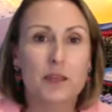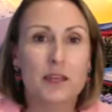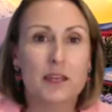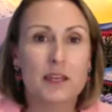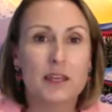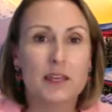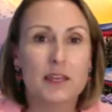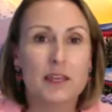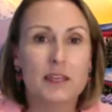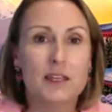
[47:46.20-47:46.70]

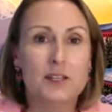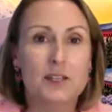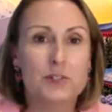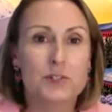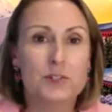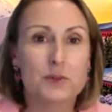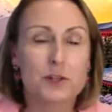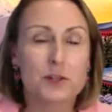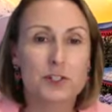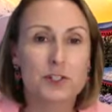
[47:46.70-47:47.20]
He is
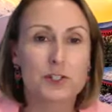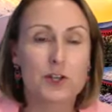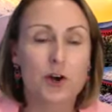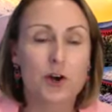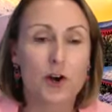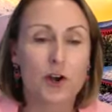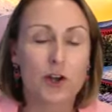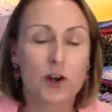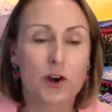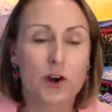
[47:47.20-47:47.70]
doing a
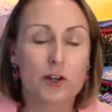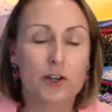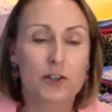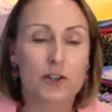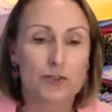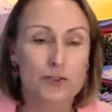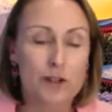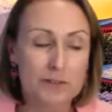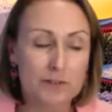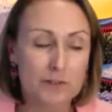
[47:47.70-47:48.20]
talk on
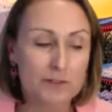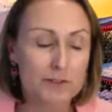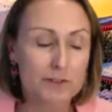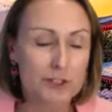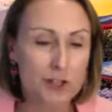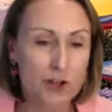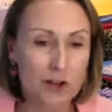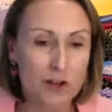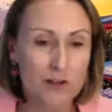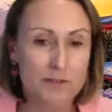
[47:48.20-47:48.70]
travel
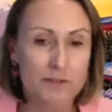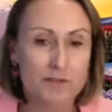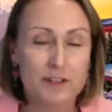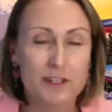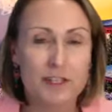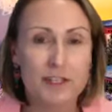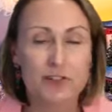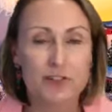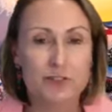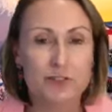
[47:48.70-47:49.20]

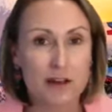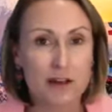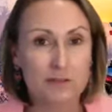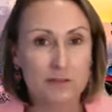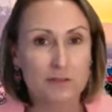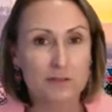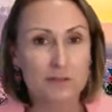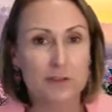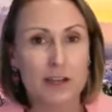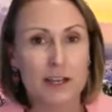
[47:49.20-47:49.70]
photography and
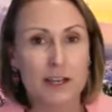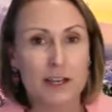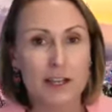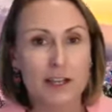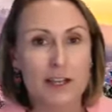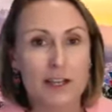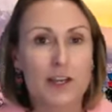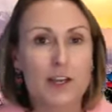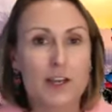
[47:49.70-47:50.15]
travel writing,